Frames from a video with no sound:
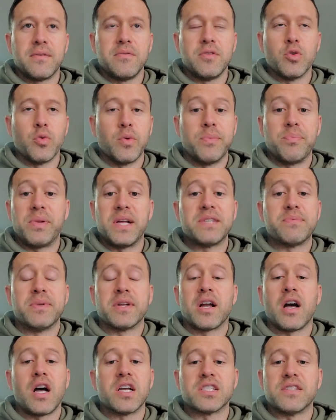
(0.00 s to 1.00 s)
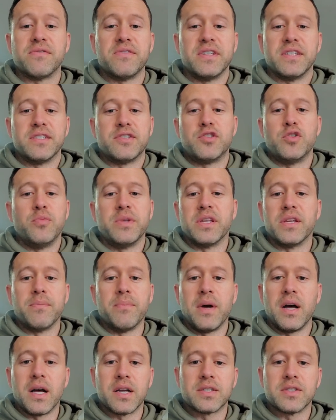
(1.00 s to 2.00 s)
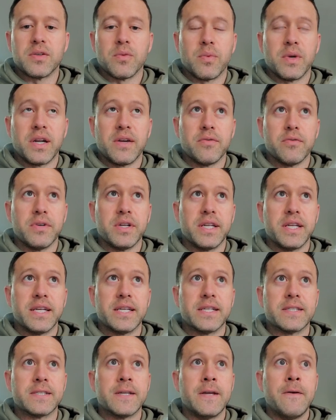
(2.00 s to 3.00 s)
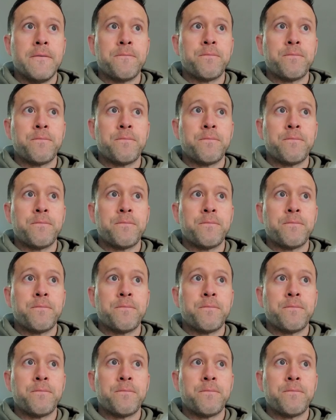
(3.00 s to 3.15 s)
the replacement cost of it is two million bucks or whatever it is.